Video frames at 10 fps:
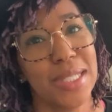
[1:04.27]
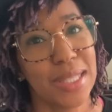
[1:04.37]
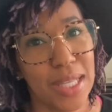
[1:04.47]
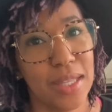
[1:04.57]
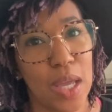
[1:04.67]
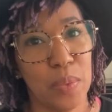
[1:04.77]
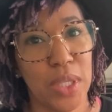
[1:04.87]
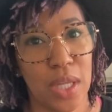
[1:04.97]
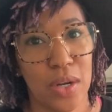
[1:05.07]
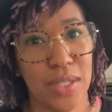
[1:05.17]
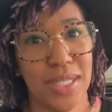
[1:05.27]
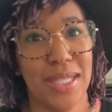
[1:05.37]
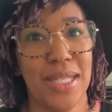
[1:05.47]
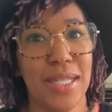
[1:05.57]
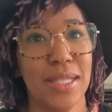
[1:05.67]
thing that we learned is
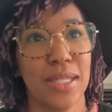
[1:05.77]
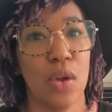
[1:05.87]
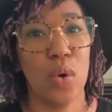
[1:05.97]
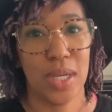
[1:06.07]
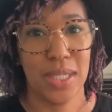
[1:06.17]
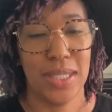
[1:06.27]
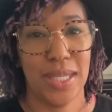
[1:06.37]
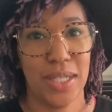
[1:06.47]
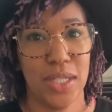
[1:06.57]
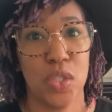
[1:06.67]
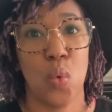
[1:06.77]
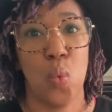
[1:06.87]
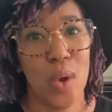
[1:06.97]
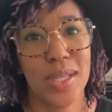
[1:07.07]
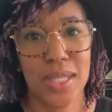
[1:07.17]
these organizations
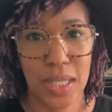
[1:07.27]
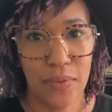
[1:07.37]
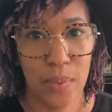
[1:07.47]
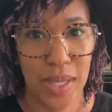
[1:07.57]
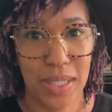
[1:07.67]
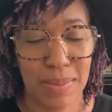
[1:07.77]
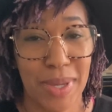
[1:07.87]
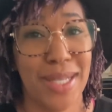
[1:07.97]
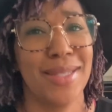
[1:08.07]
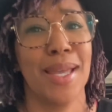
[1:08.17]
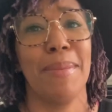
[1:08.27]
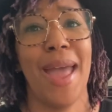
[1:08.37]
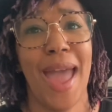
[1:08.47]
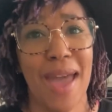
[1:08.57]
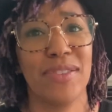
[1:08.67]
want to give away this money. Some
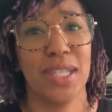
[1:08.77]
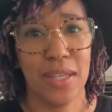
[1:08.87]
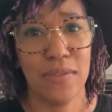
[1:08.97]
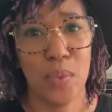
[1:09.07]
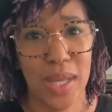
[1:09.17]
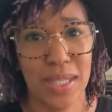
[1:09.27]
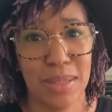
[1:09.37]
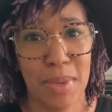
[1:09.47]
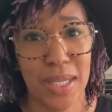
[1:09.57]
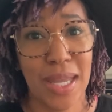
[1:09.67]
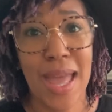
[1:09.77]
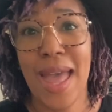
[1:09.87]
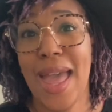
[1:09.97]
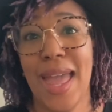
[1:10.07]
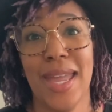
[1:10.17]
have to give away this money.
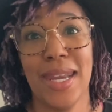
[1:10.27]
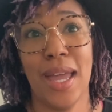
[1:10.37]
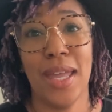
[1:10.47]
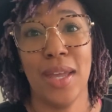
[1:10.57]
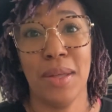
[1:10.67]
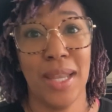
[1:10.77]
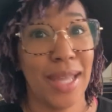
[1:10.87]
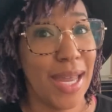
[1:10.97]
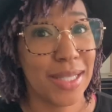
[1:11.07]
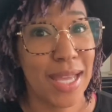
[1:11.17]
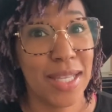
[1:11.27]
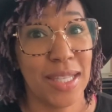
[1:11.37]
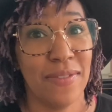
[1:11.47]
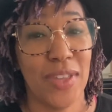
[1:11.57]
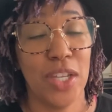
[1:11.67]
And a lot of times
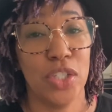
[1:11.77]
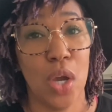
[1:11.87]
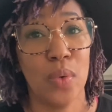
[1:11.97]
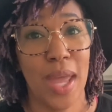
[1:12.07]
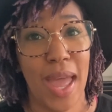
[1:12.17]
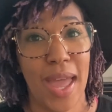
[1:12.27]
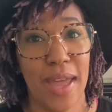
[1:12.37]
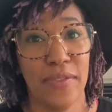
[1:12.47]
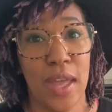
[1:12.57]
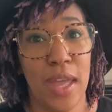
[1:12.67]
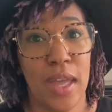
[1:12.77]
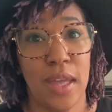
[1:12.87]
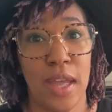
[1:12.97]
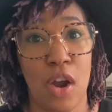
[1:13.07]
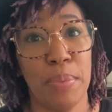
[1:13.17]
if they don't have,
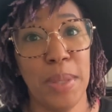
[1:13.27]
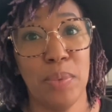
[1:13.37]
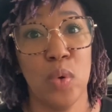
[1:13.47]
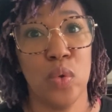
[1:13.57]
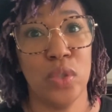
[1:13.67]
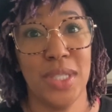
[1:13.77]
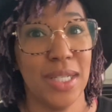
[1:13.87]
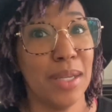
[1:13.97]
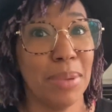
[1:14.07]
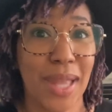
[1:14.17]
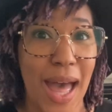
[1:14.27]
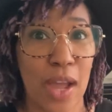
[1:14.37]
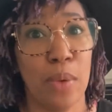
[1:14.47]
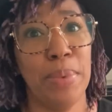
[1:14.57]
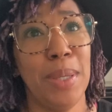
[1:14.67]
or people didn't apply,
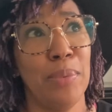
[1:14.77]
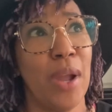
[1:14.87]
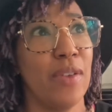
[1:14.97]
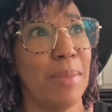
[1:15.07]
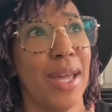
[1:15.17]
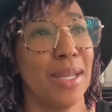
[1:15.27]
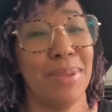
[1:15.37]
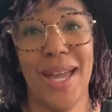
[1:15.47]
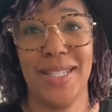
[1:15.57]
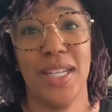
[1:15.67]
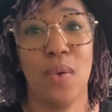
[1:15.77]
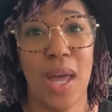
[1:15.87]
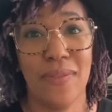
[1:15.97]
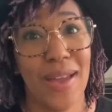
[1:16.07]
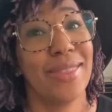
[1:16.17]
or everybody applied, didn't
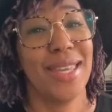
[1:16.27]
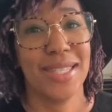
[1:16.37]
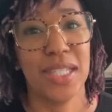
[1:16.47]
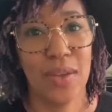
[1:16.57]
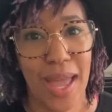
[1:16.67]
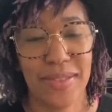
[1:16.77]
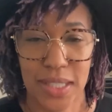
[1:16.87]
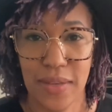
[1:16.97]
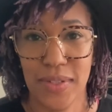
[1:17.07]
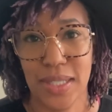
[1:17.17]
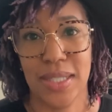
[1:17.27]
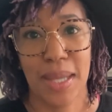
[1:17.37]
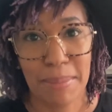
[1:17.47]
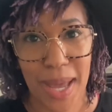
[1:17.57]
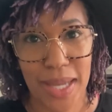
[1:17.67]
qualify, they still have to give it to
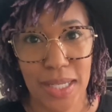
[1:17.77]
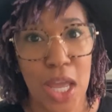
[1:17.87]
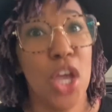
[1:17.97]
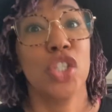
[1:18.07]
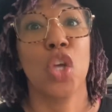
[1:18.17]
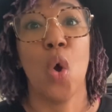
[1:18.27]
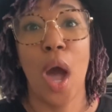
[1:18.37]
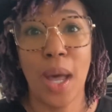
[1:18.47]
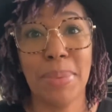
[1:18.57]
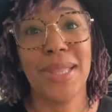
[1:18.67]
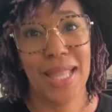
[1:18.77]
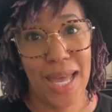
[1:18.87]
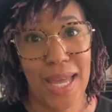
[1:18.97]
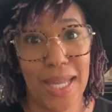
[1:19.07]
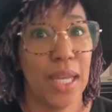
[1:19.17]
somebody. So
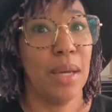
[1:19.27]
apply.